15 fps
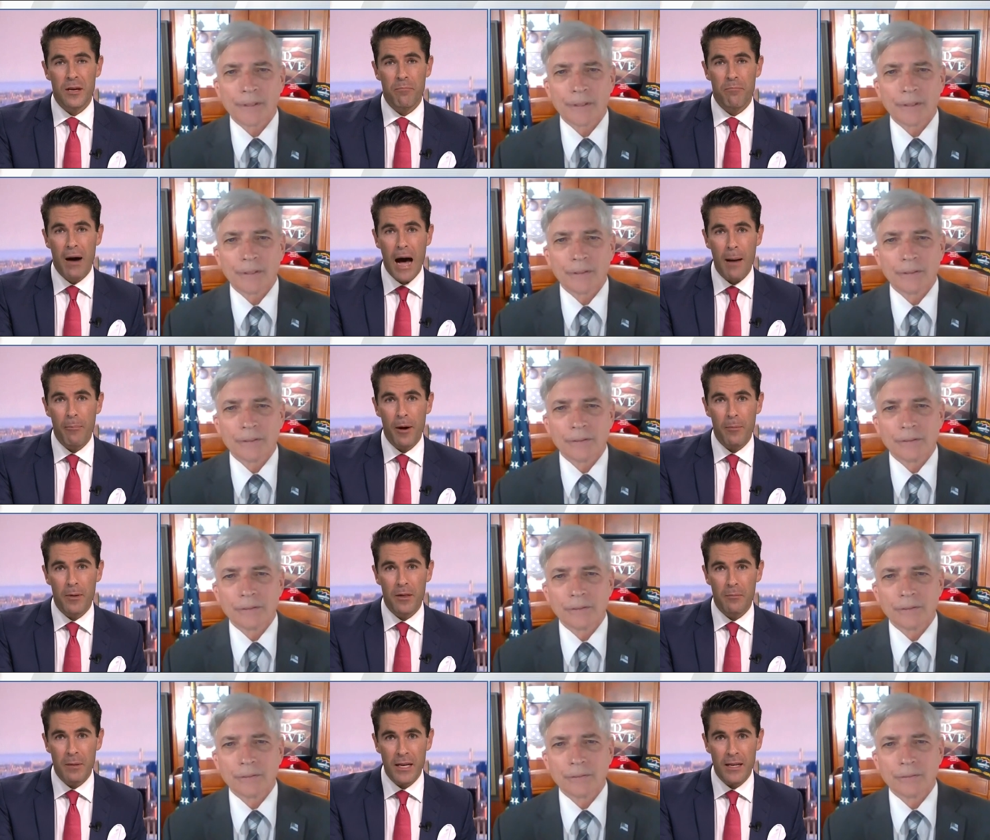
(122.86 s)
Speaker 1: him pop up
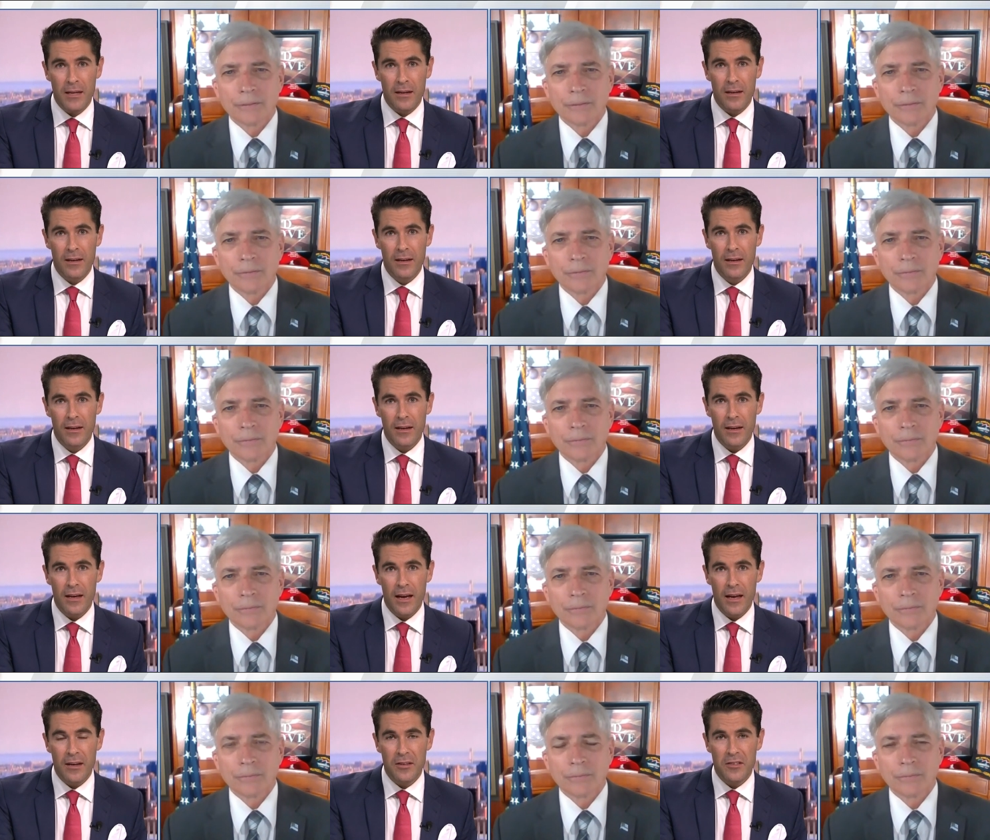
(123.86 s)
in the media
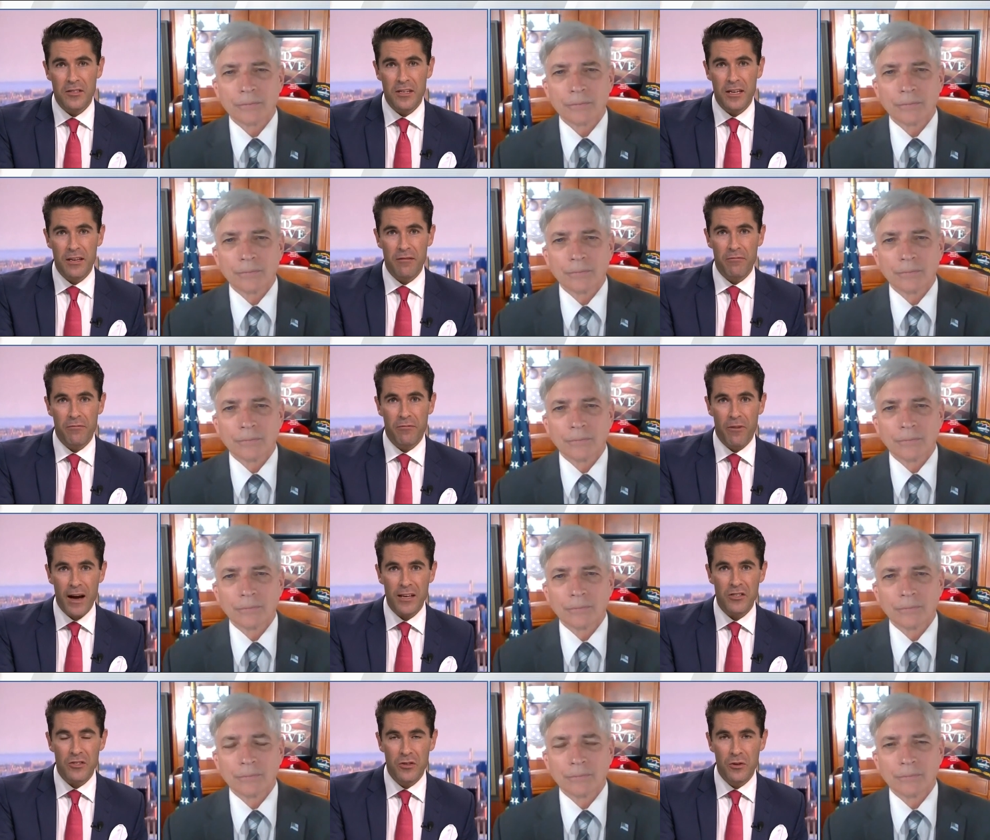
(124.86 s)
and to see
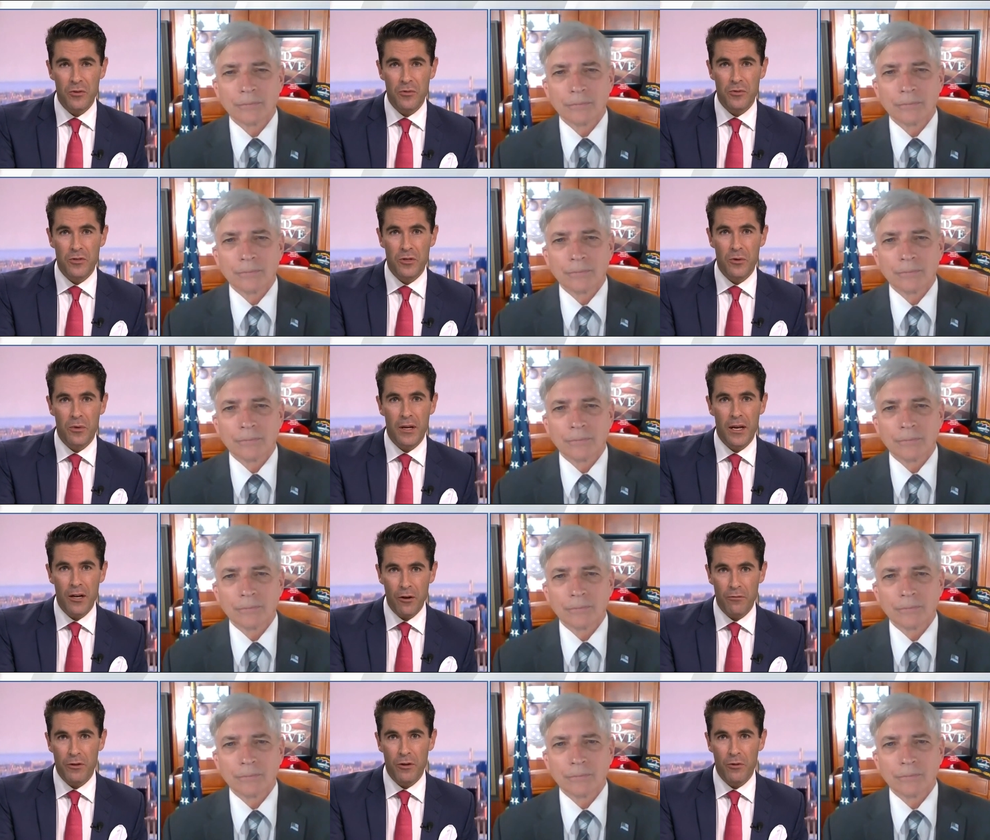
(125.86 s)
Vice News do an
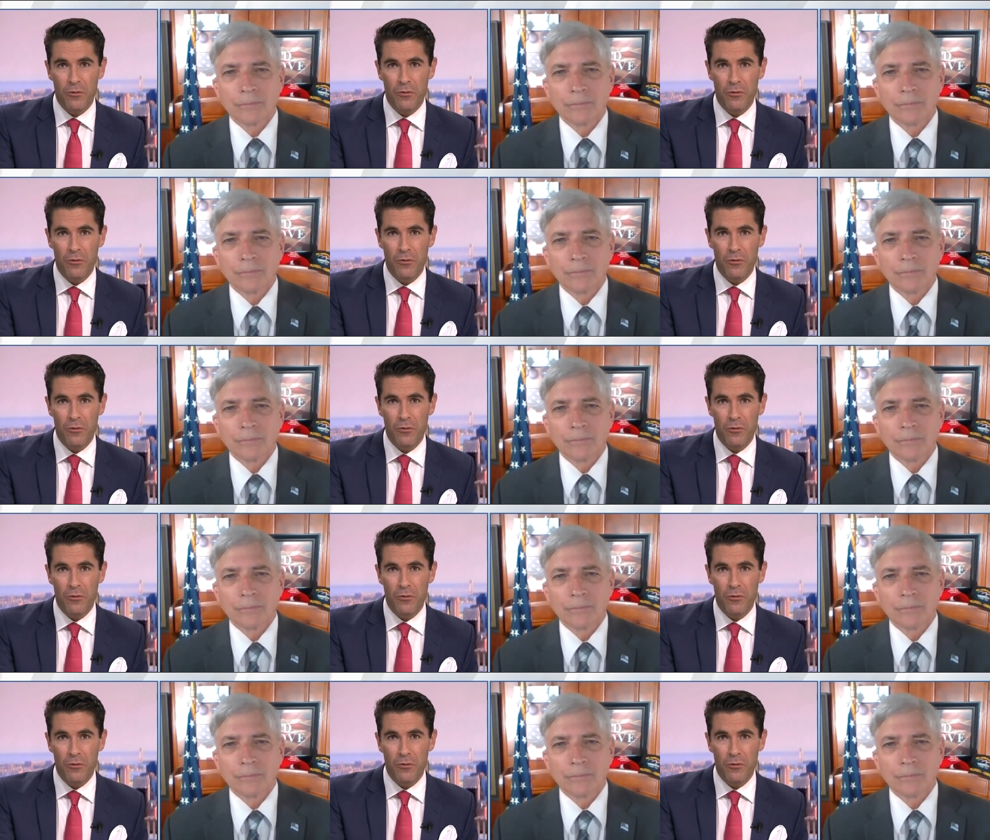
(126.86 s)
interview